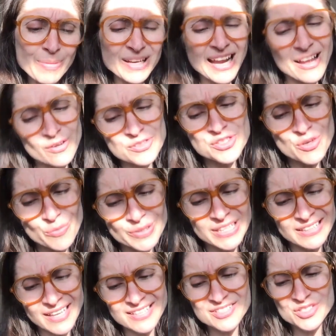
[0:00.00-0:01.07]
But I also
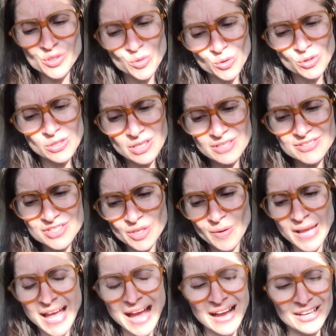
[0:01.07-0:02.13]
really liked school. And
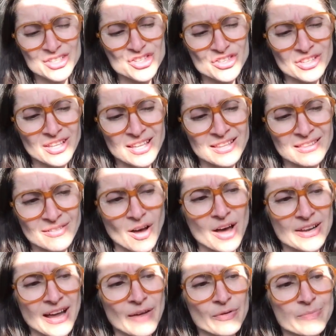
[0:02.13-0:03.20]
so I actually
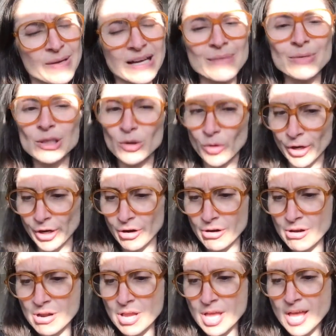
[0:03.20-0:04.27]
thought I would become a
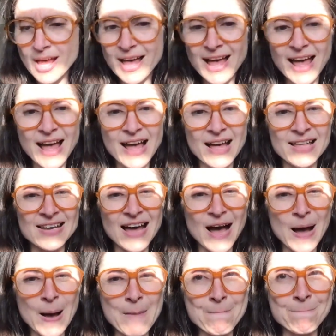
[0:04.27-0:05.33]
lawyer. And
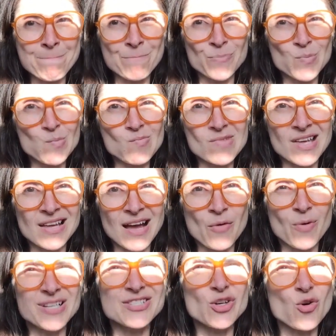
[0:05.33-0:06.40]

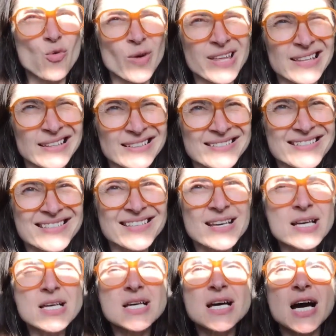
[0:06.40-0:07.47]
I went to Queen's
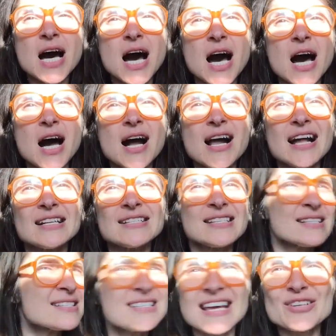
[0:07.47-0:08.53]
and
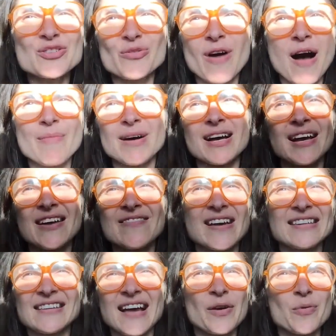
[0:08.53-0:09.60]
didn't take drama. And
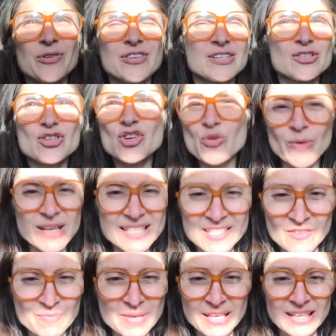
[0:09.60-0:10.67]
then like within 2
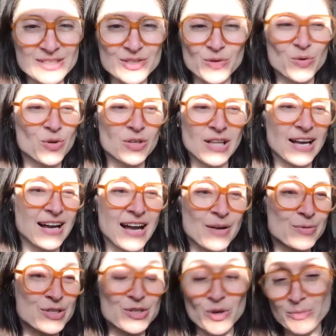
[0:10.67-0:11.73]
weeks of being at school, like
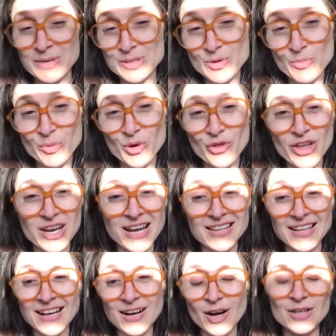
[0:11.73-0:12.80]
I was so miserable that
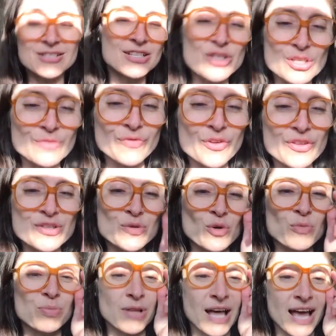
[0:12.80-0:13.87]
I like auditioned for the
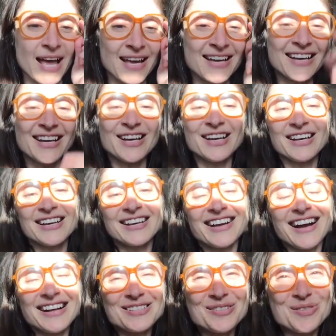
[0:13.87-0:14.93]
school play,
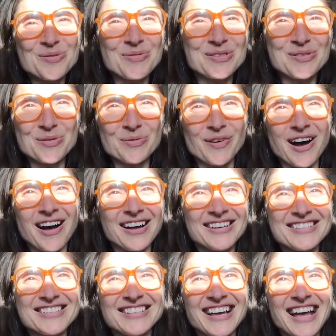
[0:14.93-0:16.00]
got to do Wizard of
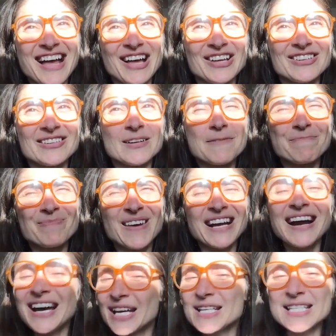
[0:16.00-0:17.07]
Oz. And
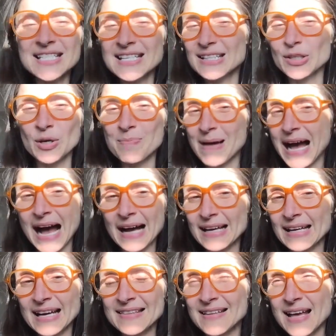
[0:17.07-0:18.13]
I kind of didn't look
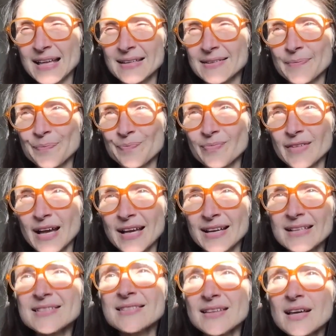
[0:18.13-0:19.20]
back. And then I
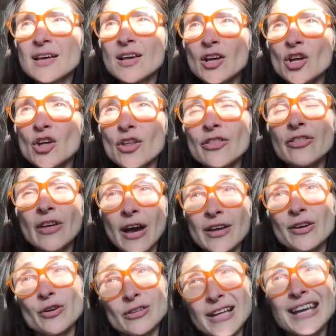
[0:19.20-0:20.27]
guess
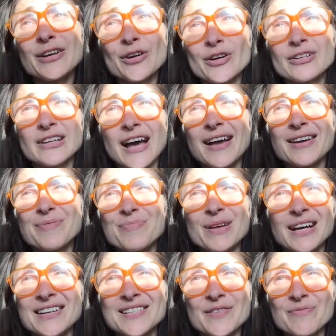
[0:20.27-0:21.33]
a year later, like
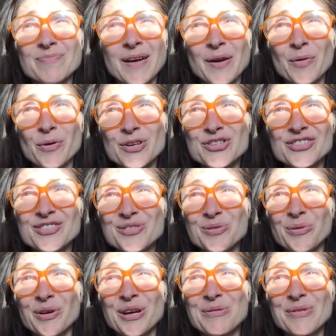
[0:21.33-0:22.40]
because of my origin
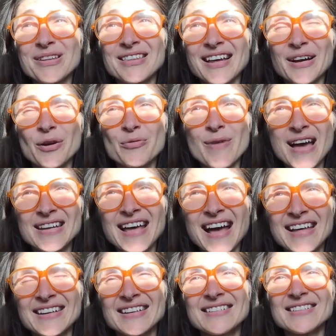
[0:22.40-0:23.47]
story with like a
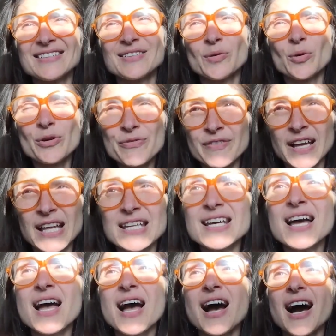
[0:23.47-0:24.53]
redheaded
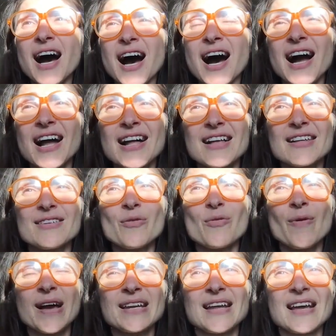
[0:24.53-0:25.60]
orphan, I
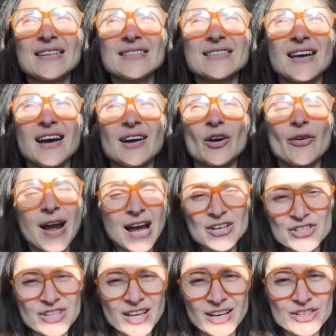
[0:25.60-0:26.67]
went and
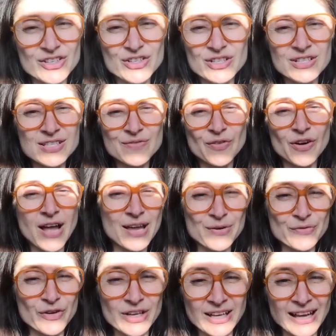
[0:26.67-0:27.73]
crashed the auditions for
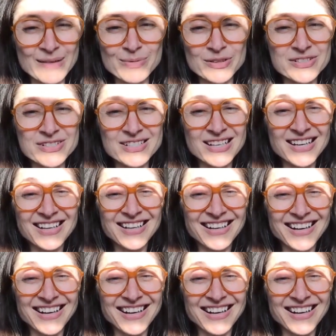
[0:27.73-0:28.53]
Anne of Green Gables